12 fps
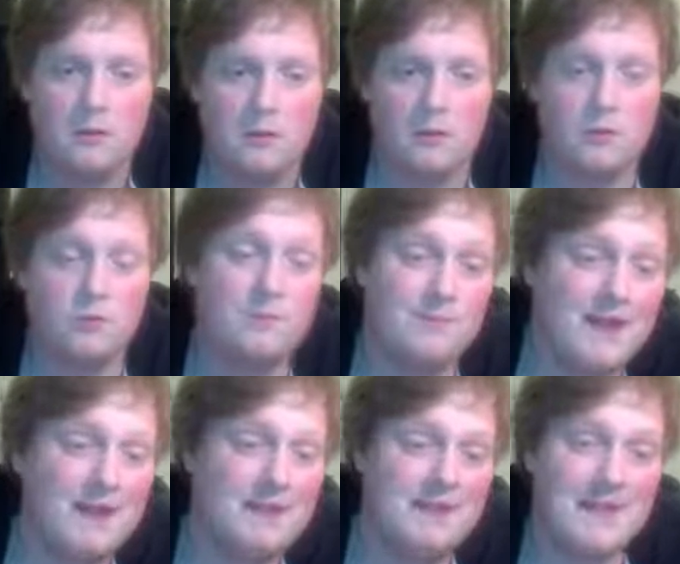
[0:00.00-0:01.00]
Because what
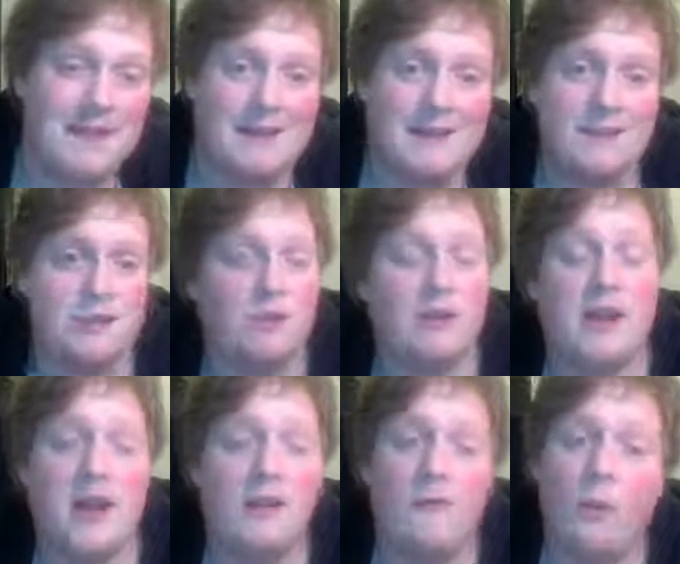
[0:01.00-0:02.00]
black is saying is you can
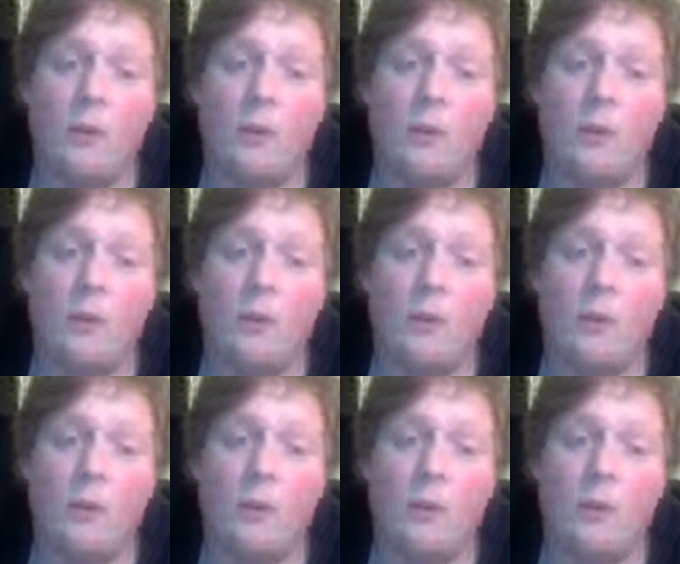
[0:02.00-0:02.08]
have